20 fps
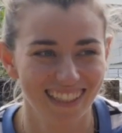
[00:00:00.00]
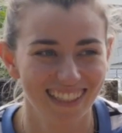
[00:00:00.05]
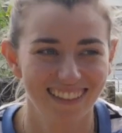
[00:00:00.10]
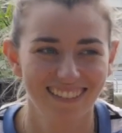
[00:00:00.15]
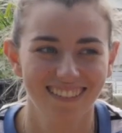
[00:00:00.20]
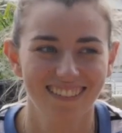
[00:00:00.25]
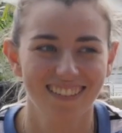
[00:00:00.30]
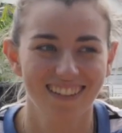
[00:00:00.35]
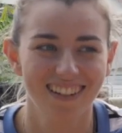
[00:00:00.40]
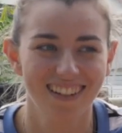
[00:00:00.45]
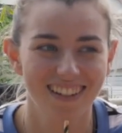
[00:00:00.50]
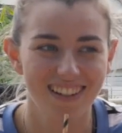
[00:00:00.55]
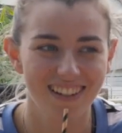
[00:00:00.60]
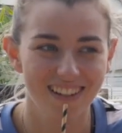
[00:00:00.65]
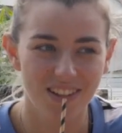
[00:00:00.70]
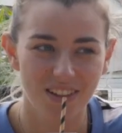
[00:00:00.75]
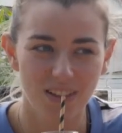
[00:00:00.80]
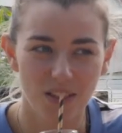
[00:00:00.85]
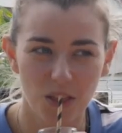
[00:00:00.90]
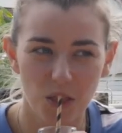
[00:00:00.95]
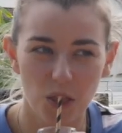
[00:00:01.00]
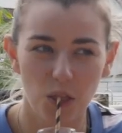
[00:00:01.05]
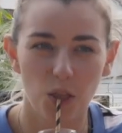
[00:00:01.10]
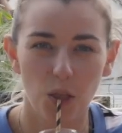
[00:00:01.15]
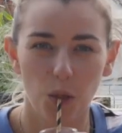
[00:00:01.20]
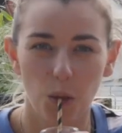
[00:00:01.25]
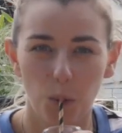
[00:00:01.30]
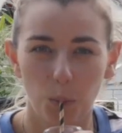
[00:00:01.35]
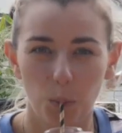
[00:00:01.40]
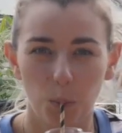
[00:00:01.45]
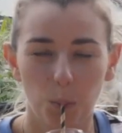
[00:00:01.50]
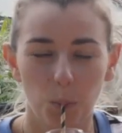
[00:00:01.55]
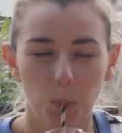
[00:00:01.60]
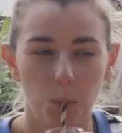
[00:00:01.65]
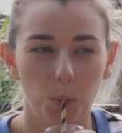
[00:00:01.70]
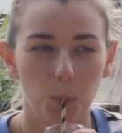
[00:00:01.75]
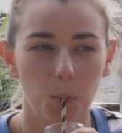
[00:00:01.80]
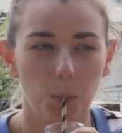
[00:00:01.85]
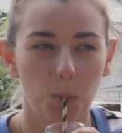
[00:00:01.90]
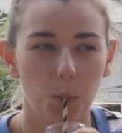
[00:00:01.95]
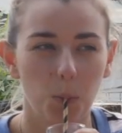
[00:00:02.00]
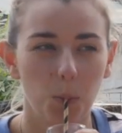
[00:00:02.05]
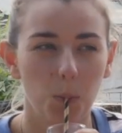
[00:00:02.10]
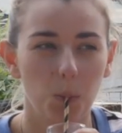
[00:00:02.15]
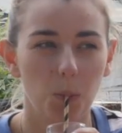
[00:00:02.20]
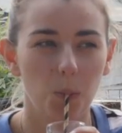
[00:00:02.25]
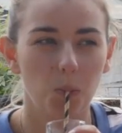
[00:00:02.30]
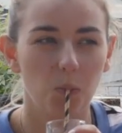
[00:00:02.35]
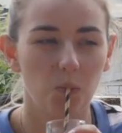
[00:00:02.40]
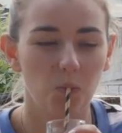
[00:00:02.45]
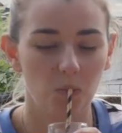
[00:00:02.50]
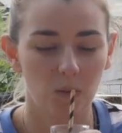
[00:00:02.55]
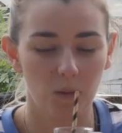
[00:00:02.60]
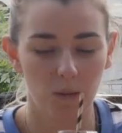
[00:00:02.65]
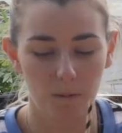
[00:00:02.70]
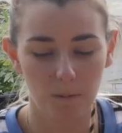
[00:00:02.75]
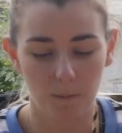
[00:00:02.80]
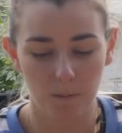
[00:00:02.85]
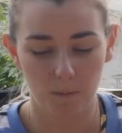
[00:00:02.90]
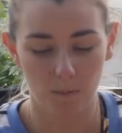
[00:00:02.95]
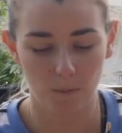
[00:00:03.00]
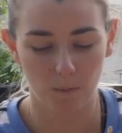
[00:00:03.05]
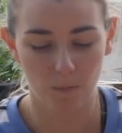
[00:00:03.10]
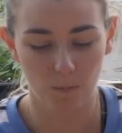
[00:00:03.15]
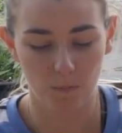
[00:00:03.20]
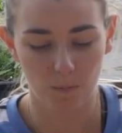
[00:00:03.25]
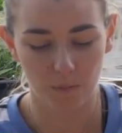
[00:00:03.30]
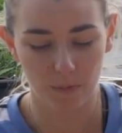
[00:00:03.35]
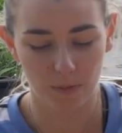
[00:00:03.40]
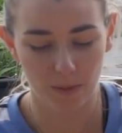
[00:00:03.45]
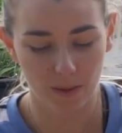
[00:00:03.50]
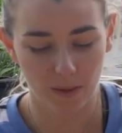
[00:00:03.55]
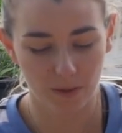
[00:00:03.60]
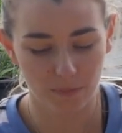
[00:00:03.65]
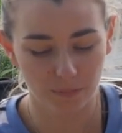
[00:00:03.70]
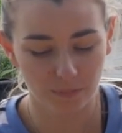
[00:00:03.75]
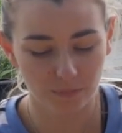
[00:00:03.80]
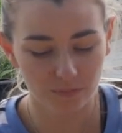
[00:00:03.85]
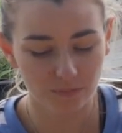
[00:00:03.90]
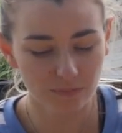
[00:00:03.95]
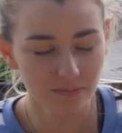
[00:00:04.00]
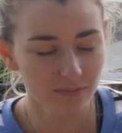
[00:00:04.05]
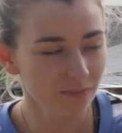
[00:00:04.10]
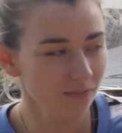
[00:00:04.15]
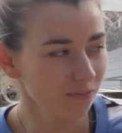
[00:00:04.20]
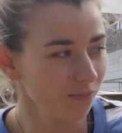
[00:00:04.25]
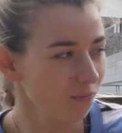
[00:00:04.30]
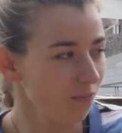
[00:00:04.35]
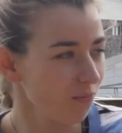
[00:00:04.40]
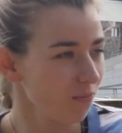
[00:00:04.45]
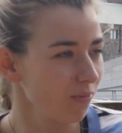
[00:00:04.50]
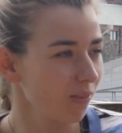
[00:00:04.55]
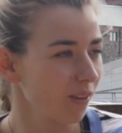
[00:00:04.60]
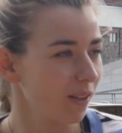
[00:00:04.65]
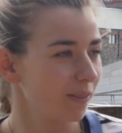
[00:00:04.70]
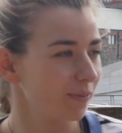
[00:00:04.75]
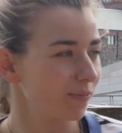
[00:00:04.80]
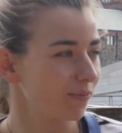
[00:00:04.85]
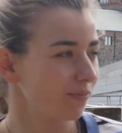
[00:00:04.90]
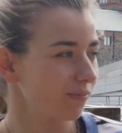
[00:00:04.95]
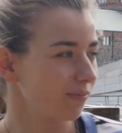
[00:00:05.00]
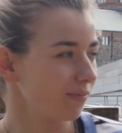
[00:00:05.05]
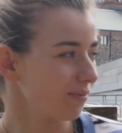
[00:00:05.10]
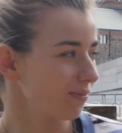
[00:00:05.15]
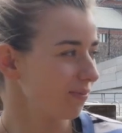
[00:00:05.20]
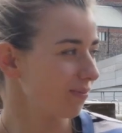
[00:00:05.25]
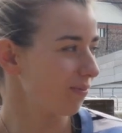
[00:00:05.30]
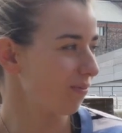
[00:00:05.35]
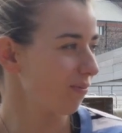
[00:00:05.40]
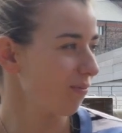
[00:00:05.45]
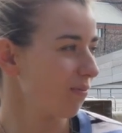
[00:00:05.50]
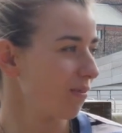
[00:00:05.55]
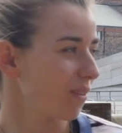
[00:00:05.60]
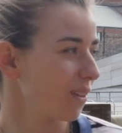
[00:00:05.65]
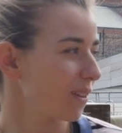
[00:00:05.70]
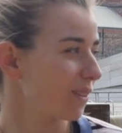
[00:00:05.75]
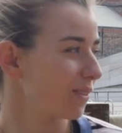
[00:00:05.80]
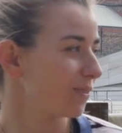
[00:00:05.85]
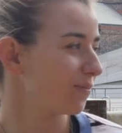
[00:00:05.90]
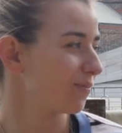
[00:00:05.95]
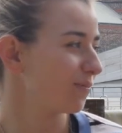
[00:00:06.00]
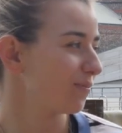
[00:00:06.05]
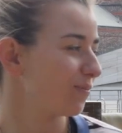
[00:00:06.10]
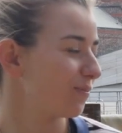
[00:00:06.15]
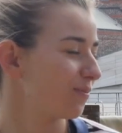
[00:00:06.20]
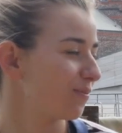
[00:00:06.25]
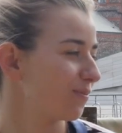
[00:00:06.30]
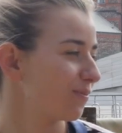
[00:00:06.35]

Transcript: (silent)